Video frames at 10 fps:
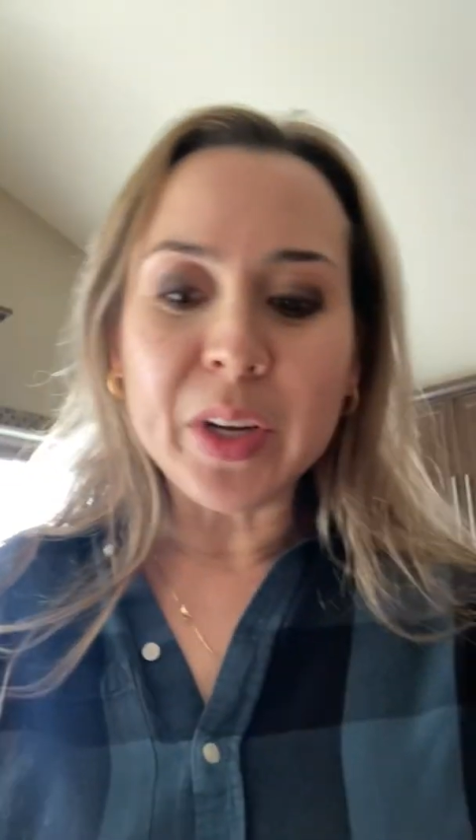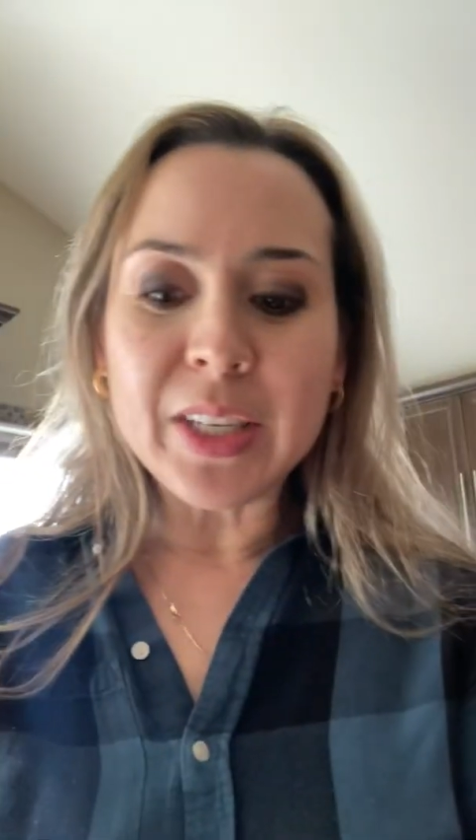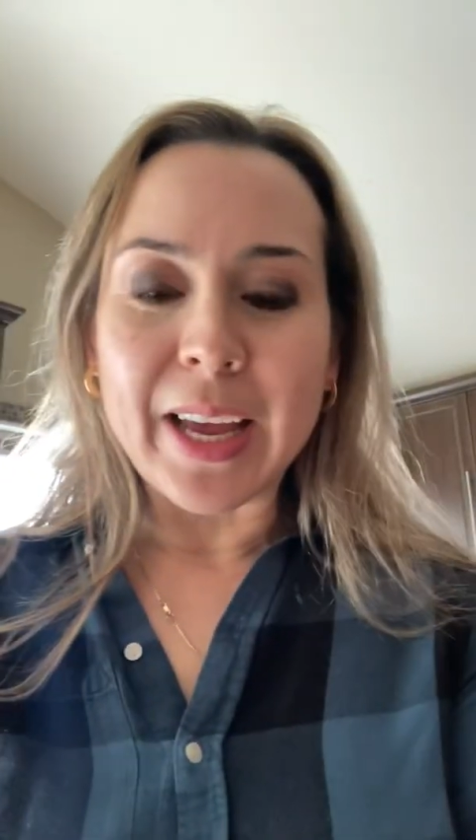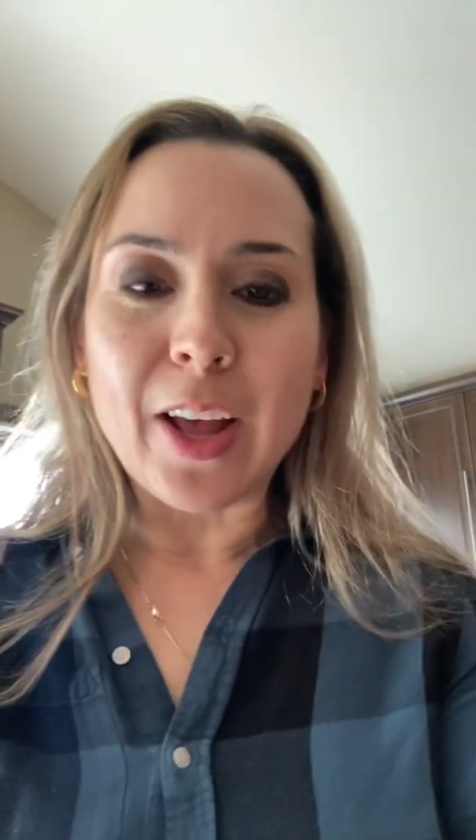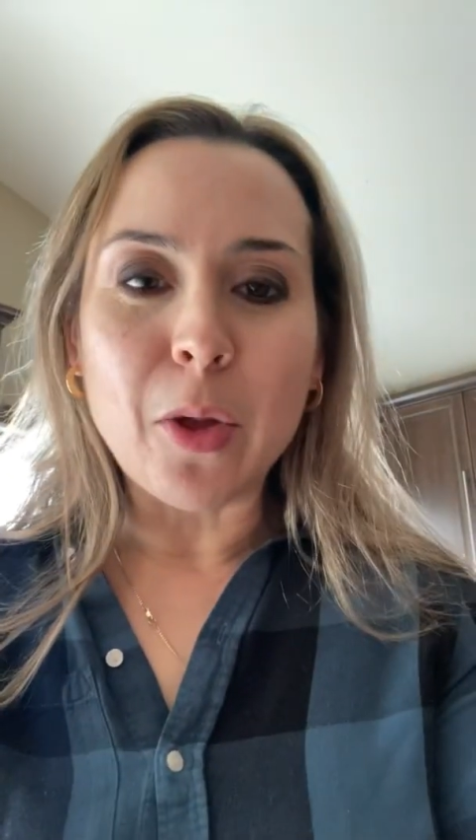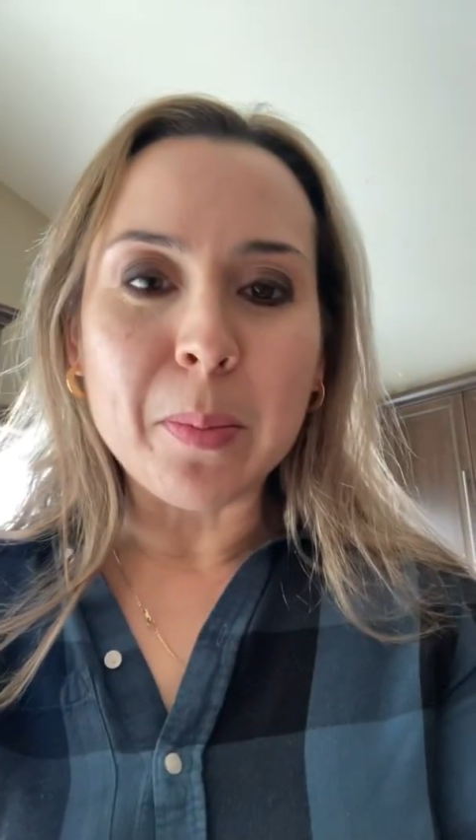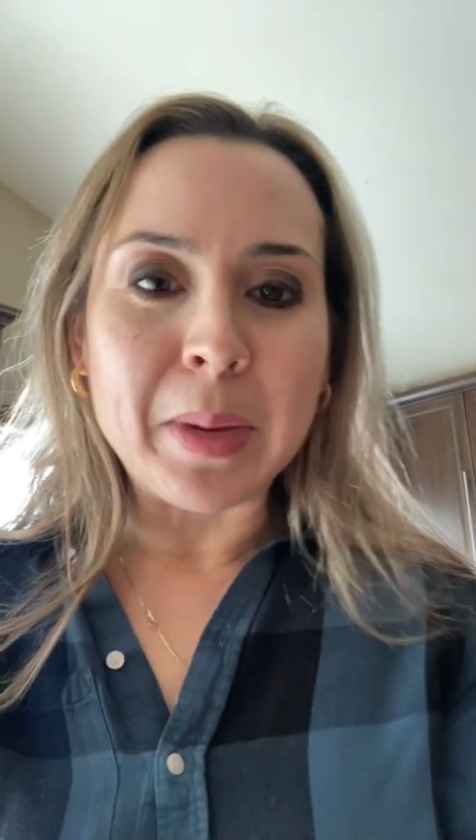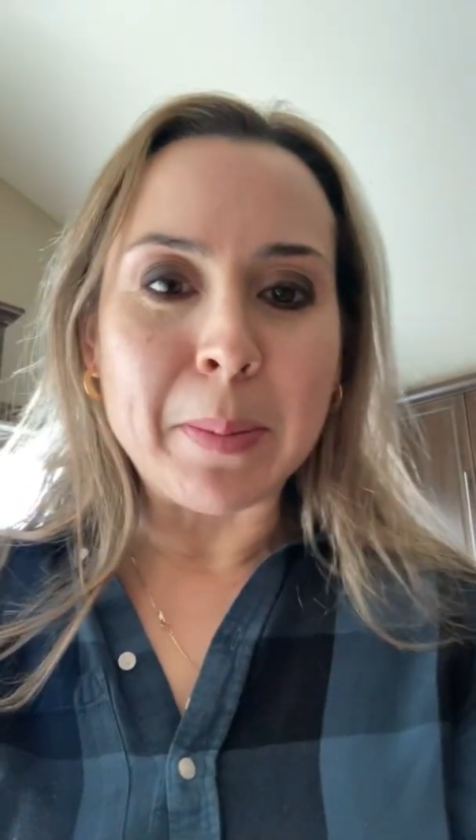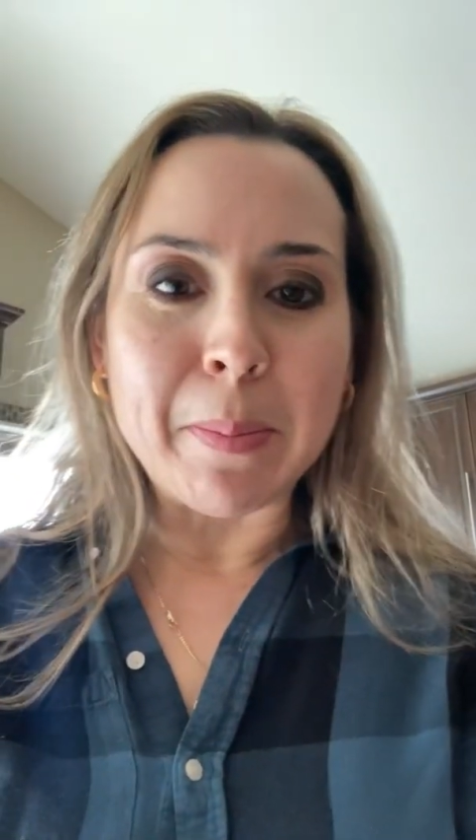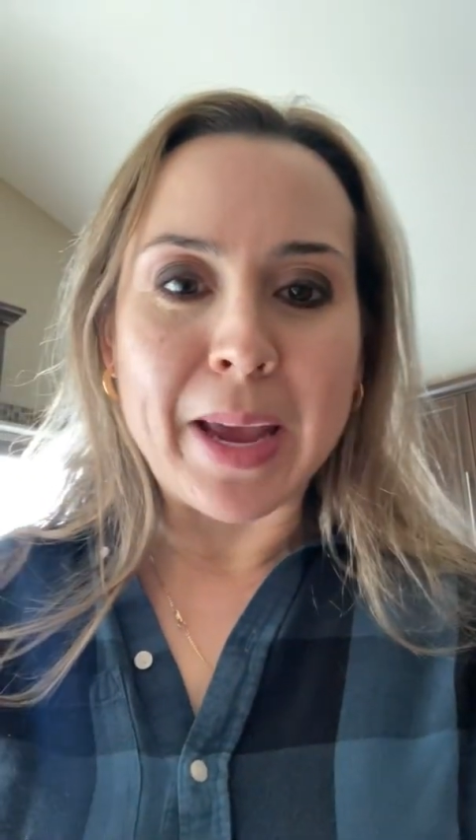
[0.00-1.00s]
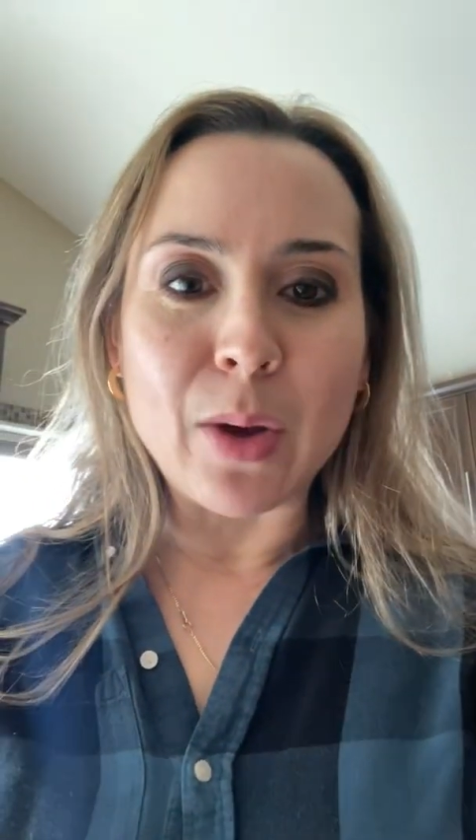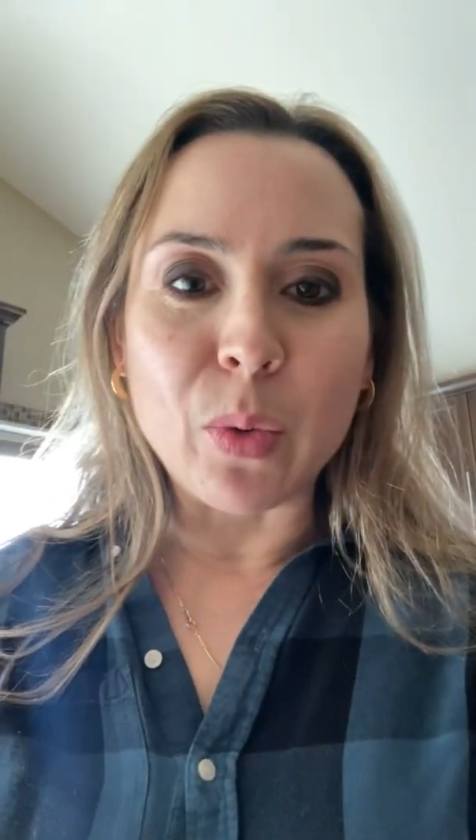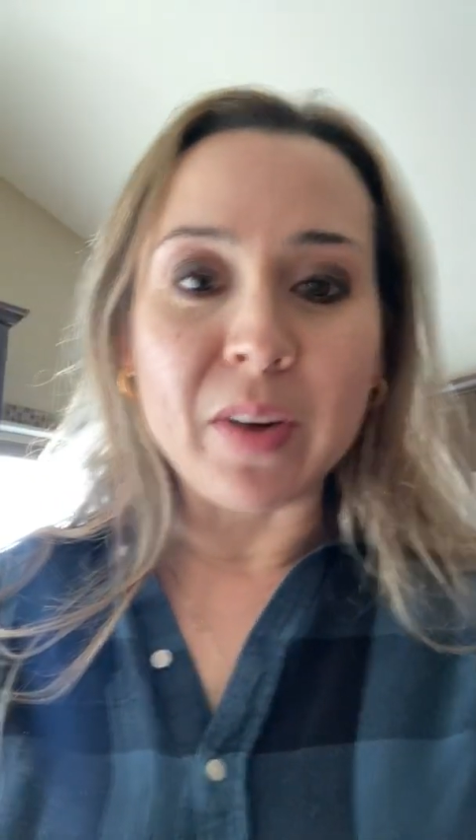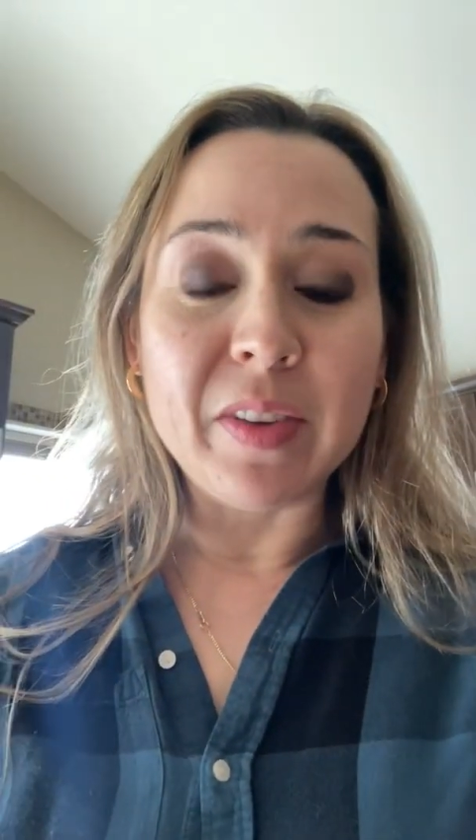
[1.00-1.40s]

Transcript: to help me make one of